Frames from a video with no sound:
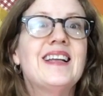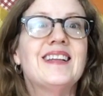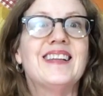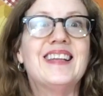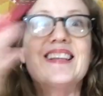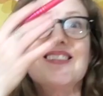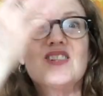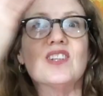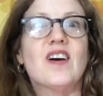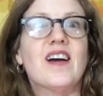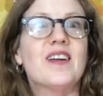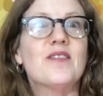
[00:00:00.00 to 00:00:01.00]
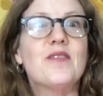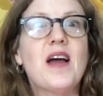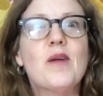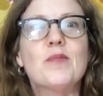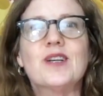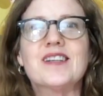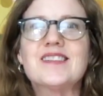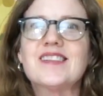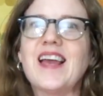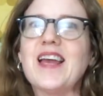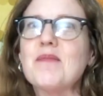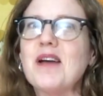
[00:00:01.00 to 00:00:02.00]
this line of fabrics
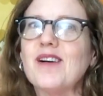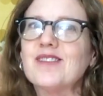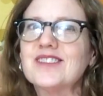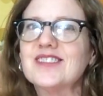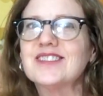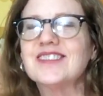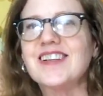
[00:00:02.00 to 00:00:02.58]
came out.